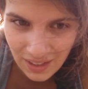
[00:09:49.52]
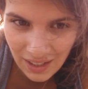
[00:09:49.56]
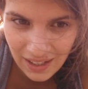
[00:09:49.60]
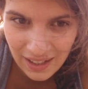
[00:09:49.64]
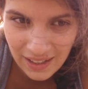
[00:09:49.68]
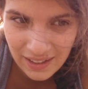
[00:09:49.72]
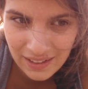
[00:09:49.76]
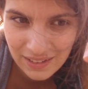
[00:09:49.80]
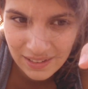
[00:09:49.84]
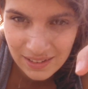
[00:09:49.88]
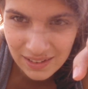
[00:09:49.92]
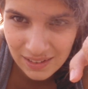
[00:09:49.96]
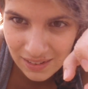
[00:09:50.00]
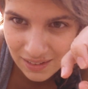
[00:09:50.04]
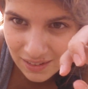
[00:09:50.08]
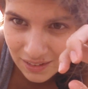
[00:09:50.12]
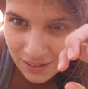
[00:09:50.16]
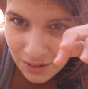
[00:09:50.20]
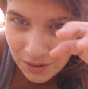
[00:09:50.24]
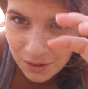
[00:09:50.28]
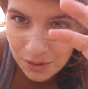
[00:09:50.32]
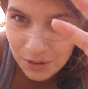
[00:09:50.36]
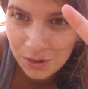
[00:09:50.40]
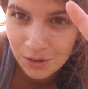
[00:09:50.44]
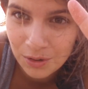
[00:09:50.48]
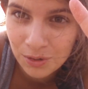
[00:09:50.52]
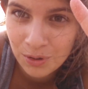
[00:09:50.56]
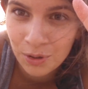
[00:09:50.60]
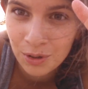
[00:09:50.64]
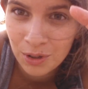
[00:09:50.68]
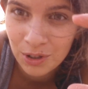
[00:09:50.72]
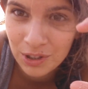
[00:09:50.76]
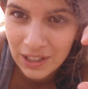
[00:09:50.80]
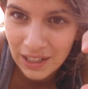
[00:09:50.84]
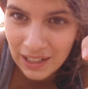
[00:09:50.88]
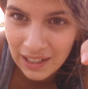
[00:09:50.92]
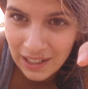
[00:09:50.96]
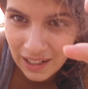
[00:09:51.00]
and
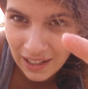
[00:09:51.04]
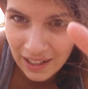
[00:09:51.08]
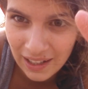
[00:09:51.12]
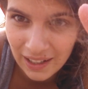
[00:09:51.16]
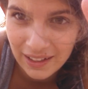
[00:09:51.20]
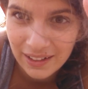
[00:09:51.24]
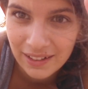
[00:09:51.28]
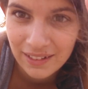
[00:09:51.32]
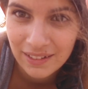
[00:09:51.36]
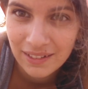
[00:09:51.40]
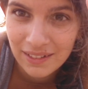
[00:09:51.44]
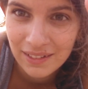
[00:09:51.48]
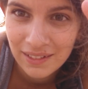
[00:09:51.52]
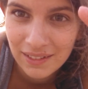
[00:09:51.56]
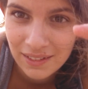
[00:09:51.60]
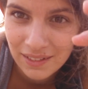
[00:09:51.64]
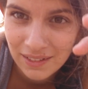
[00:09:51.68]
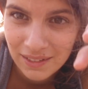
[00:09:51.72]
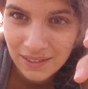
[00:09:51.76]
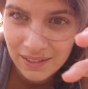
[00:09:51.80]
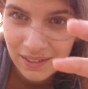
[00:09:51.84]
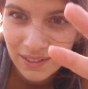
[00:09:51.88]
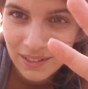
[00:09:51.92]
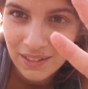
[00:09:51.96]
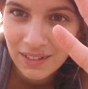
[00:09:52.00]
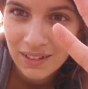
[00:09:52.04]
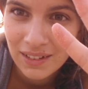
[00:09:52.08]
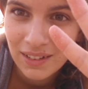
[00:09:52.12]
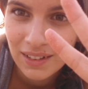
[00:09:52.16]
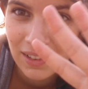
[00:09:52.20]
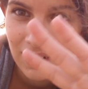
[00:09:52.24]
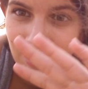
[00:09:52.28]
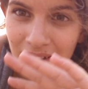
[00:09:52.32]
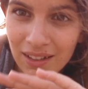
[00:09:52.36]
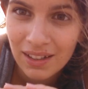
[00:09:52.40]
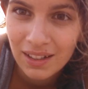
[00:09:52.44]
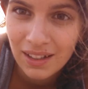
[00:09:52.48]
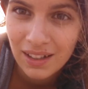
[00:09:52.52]
grow that light
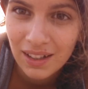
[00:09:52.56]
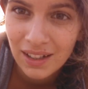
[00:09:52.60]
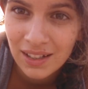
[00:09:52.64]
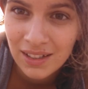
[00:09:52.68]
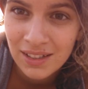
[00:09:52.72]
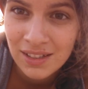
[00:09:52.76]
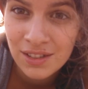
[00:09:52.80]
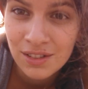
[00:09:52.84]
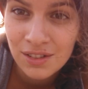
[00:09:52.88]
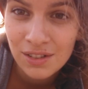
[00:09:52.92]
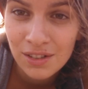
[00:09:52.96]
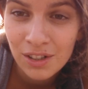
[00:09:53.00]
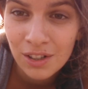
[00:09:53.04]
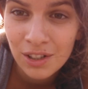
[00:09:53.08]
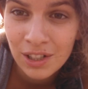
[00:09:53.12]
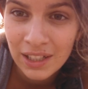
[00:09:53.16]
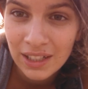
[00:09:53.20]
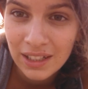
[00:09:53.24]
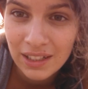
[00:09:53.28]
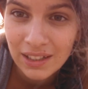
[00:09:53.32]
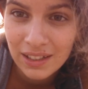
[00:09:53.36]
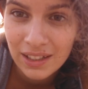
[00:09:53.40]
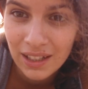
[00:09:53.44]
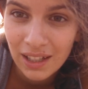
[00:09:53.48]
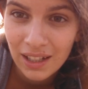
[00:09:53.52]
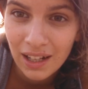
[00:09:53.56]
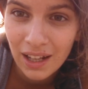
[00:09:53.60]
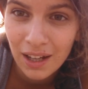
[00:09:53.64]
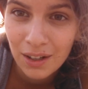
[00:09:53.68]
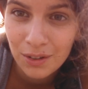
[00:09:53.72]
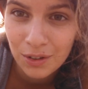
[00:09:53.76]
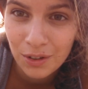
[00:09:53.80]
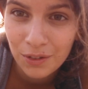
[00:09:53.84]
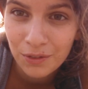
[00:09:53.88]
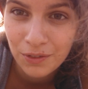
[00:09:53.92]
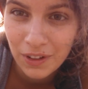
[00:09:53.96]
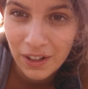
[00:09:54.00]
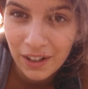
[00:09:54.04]
and slowly get
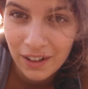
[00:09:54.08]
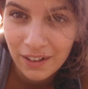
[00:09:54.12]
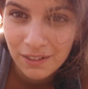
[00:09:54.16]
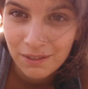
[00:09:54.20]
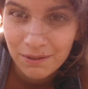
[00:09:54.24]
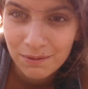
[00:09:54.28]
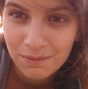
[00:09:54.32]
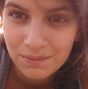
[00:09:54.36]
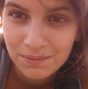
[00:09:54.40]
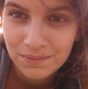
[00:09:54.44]
out of there.